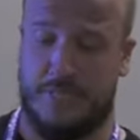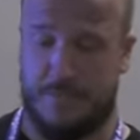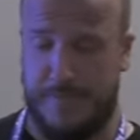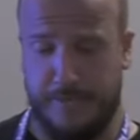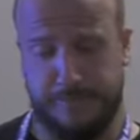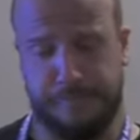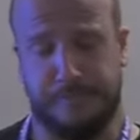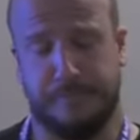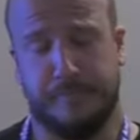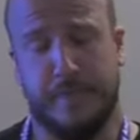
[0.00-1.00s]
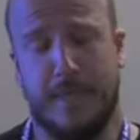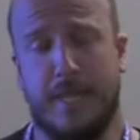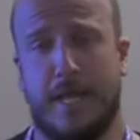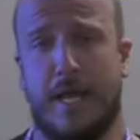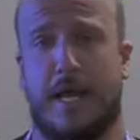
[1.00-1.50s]
must be
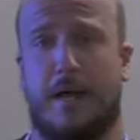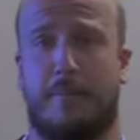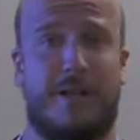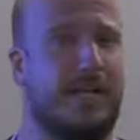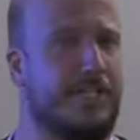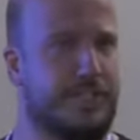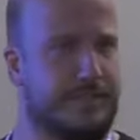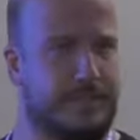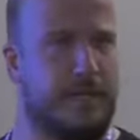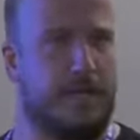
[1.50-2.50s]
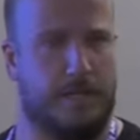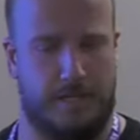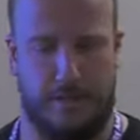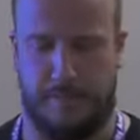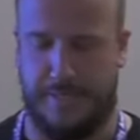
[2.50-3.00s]
uh, malicious
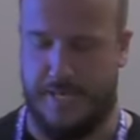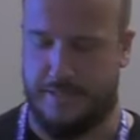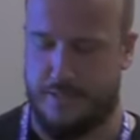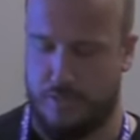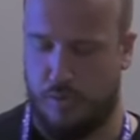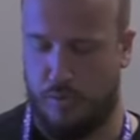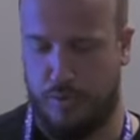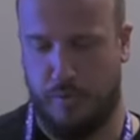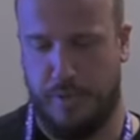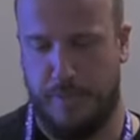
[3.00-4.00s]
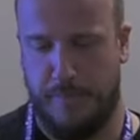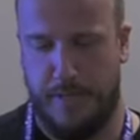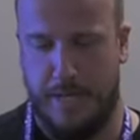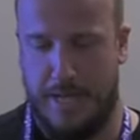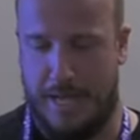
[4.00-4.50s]
uh, updates, so you keep
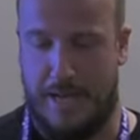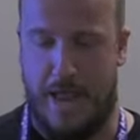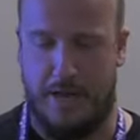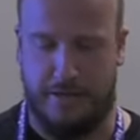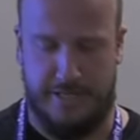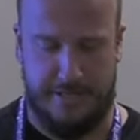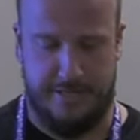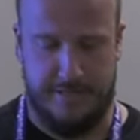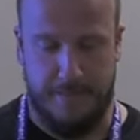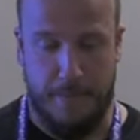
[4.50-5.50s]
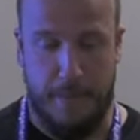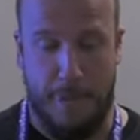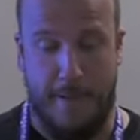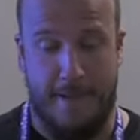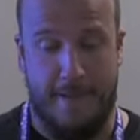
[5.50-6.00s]
uh, an eye on it.
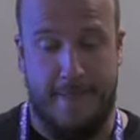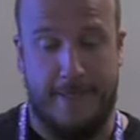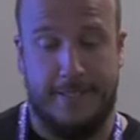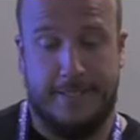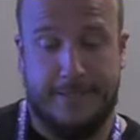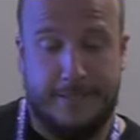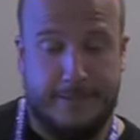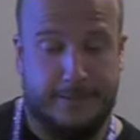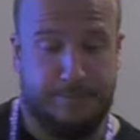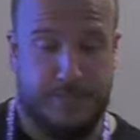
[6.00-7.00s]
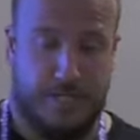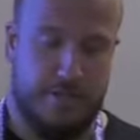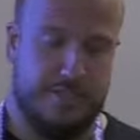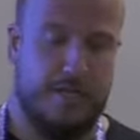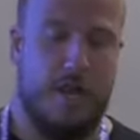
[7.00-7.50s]
Uh,
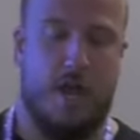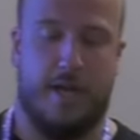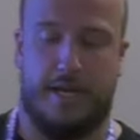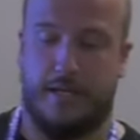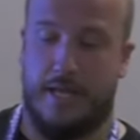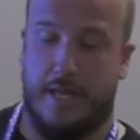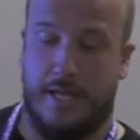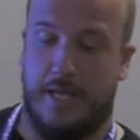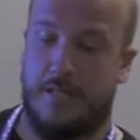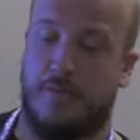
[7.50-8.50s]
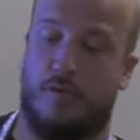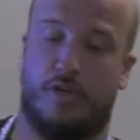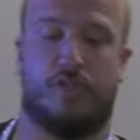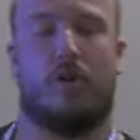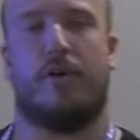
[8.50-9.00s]
security logging and
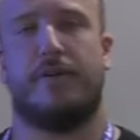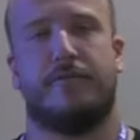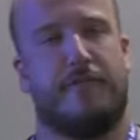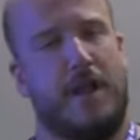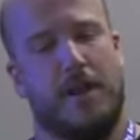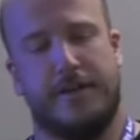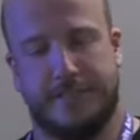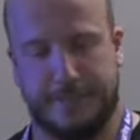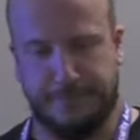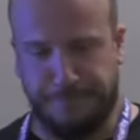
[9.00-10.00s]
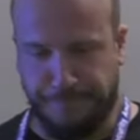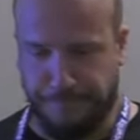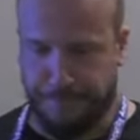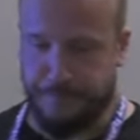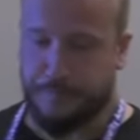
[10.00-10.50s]
monitoring failures.
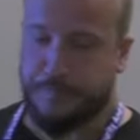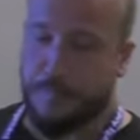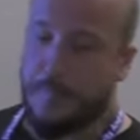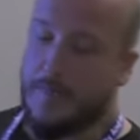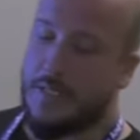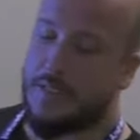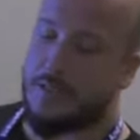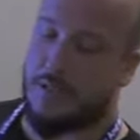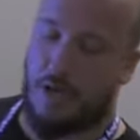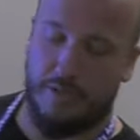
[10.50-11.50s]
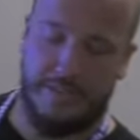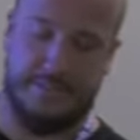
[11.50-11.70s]
Uh, all